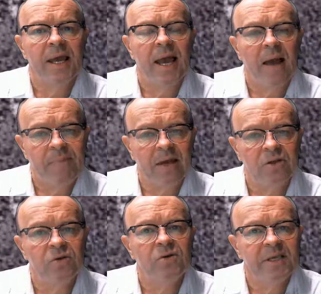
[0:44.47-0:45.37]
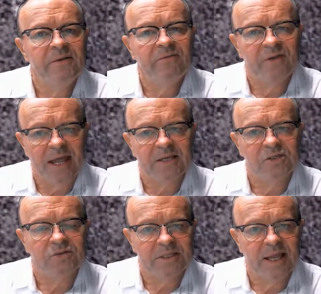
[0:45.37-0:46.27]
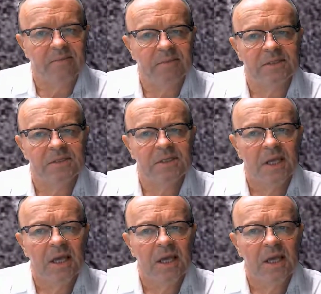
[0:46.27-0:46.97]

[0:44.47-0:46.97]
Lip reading: about using financial statements,